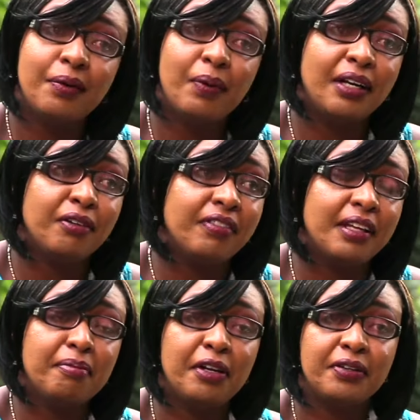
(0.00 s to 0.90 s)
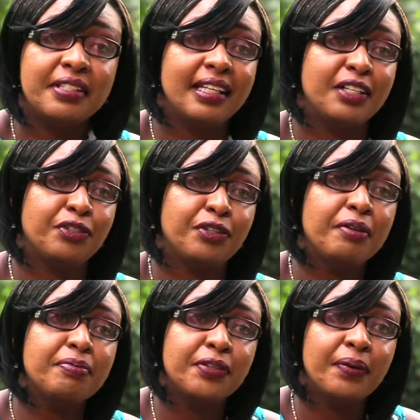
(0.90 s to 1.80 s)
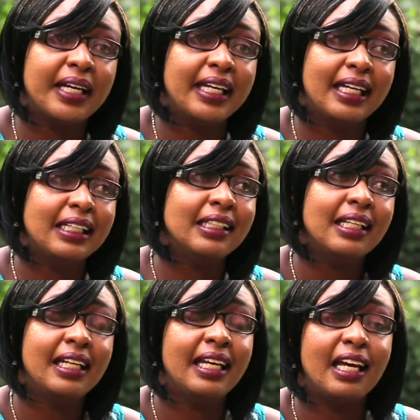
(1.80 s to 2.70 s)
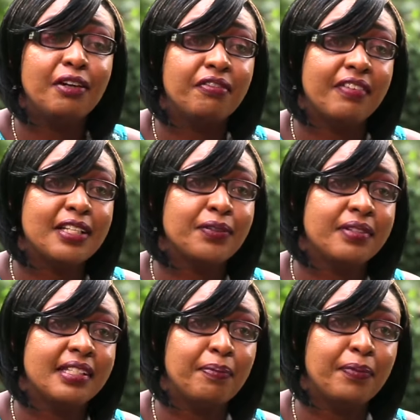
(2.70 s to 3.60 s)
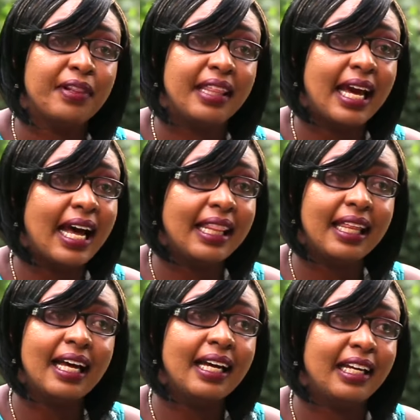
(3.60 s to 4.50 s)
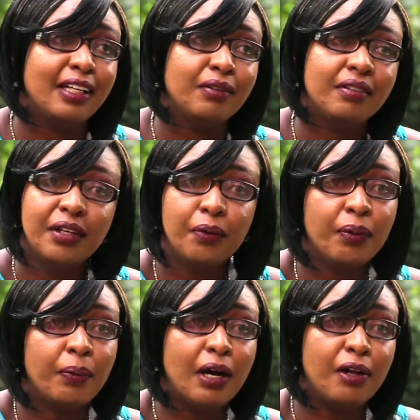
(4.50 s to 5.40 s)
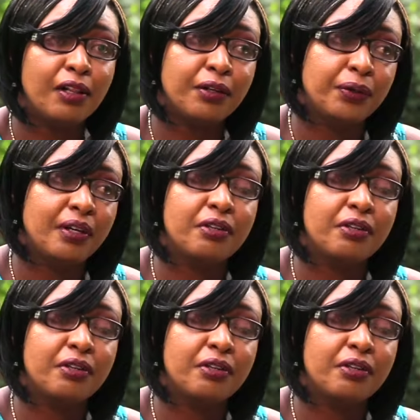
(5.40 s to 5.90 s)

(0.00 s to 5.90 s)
one of them lost their job. So again, none of us could support the other. And we were all thrown